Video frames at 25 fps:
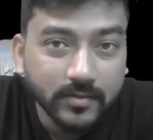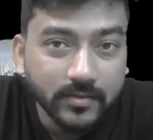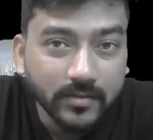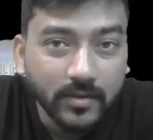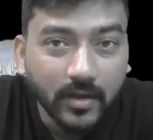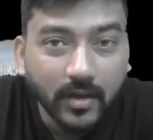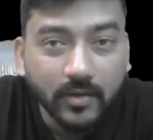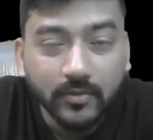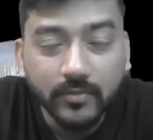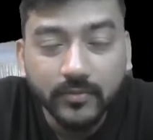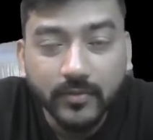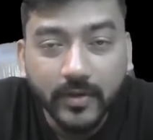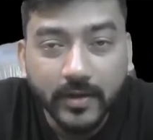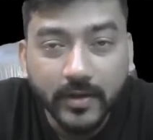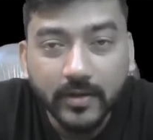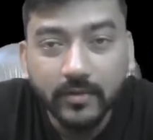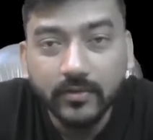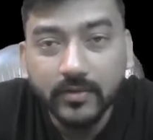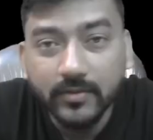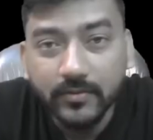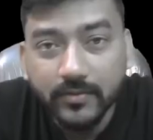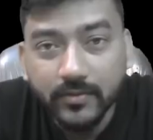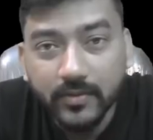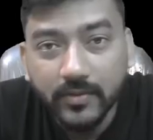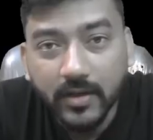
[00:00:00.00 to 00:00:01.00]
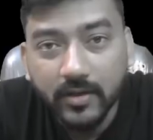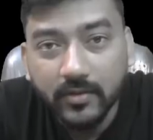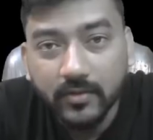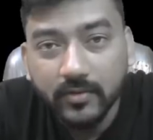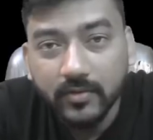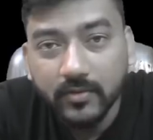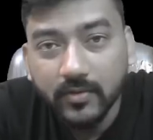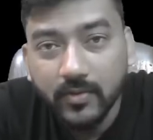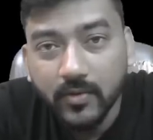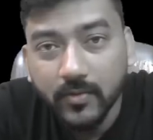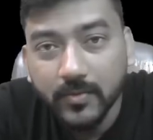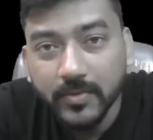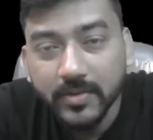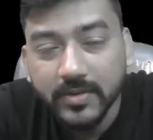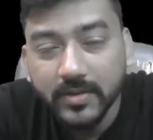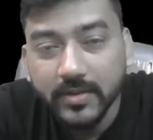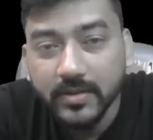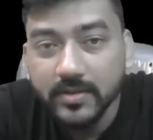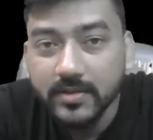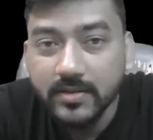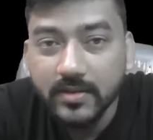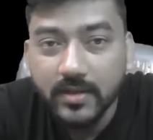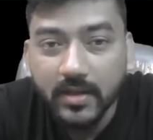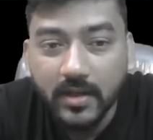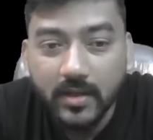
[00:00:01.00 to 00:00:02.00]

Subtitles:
how to find out the Fourier coefficients.